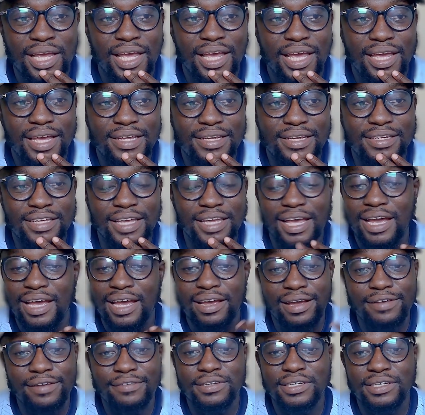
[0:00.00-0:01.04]
And
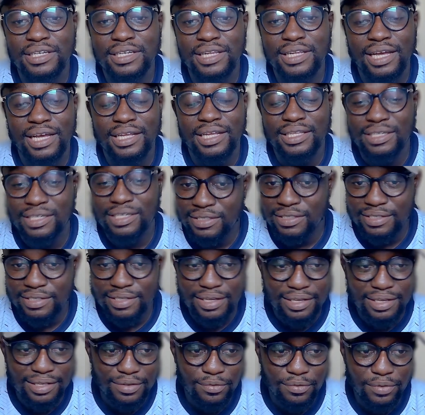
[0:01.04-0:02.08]
yeah, I really liked
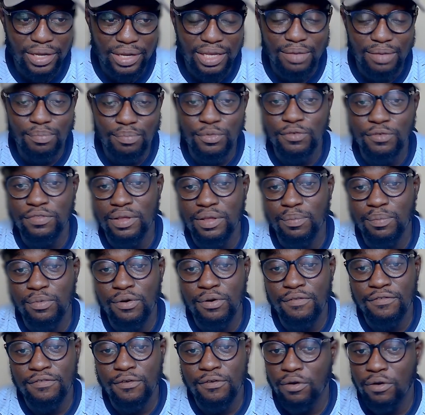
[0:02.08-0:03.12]
the way he moved the
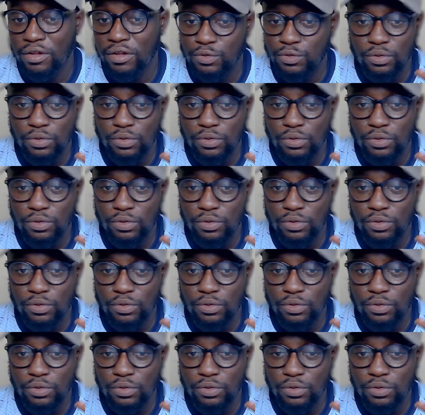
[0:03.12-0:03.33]
ball forward